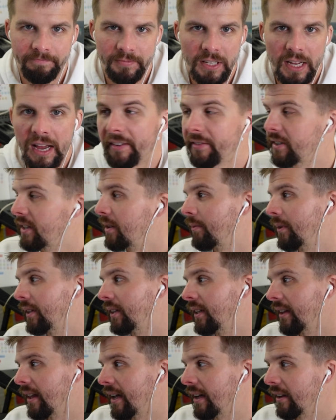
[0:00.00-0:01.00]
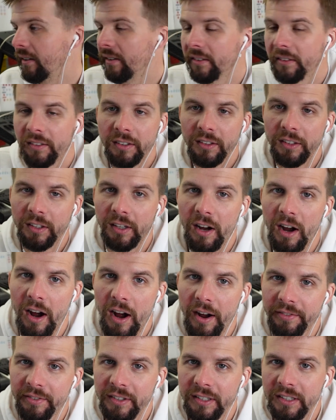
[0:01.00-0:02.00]
to have something to like look
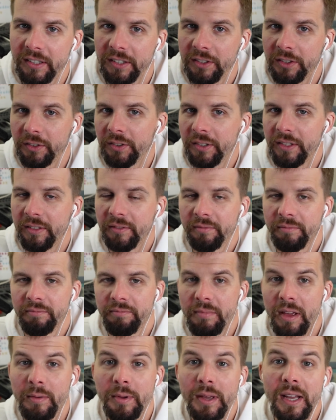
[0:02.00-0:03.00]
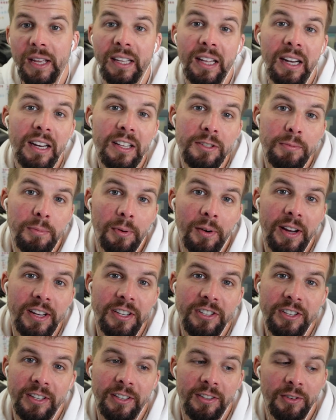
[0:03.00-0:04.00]
off into, and maybe I get
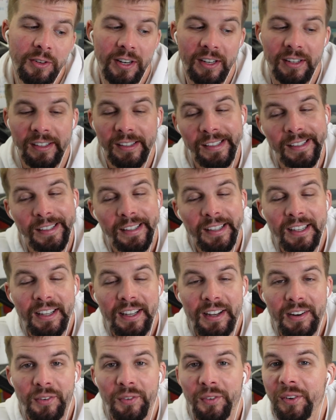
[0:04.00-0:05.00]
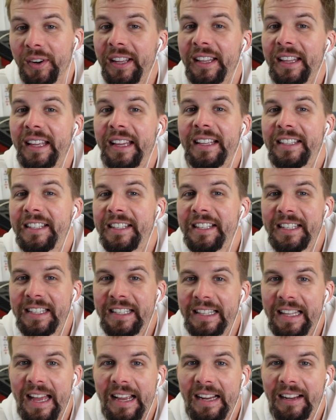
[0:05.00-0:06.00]
inspiration. Or really it's
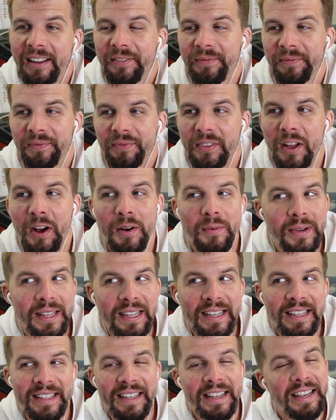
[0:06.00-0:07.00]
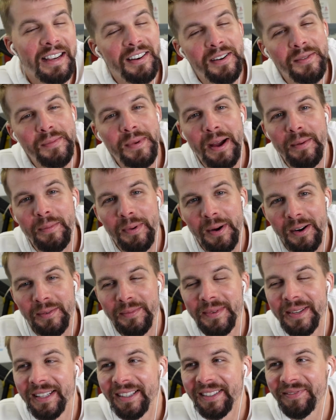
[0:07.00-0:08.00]
just like nobody is here in my
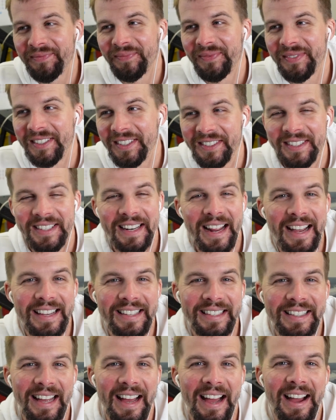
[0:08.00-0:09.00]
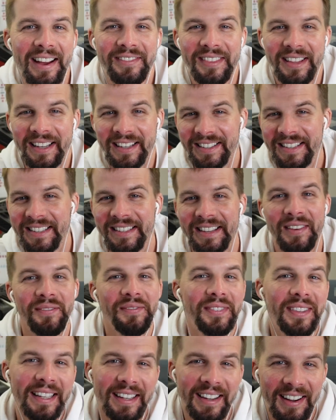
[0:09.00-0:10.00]
apartment, so it's nice to have like
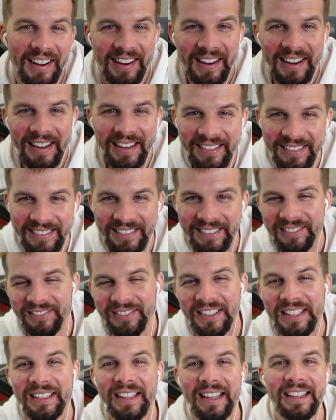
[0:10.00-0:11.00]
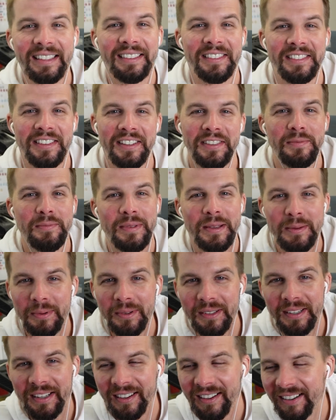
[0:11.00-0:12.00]
something on, feel like there's other
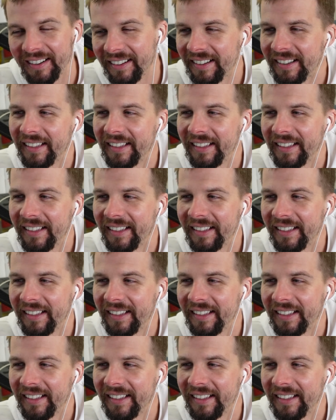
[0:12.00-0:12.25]
people here.